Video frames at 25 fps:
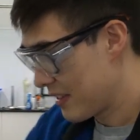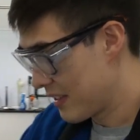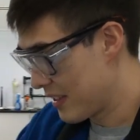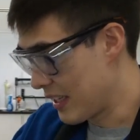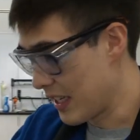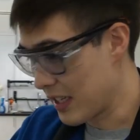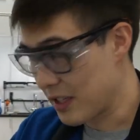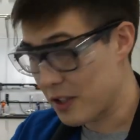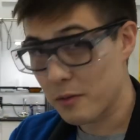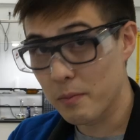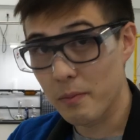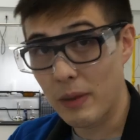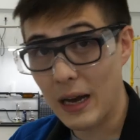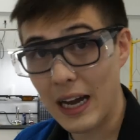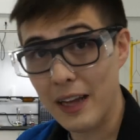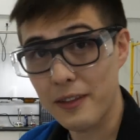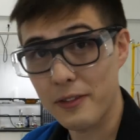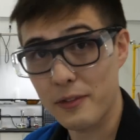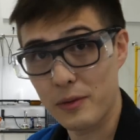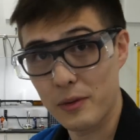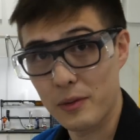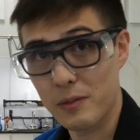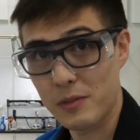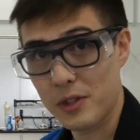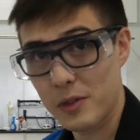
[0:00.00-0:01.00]
this
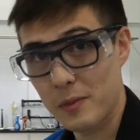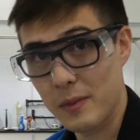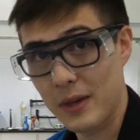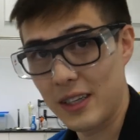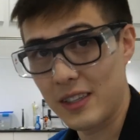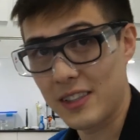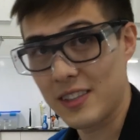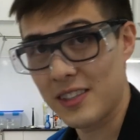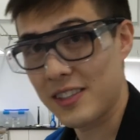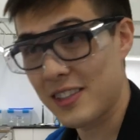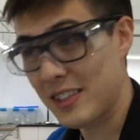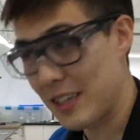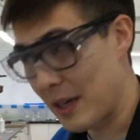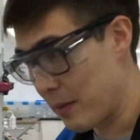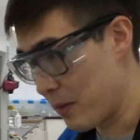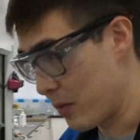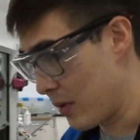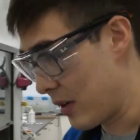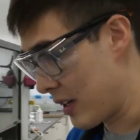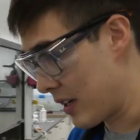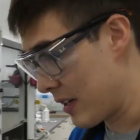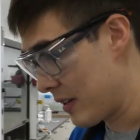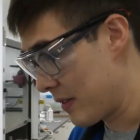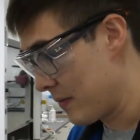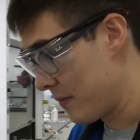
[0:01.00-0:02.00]
bathroom smell
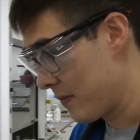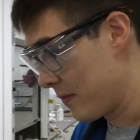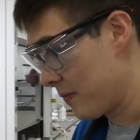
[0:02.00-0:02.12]
somewhere.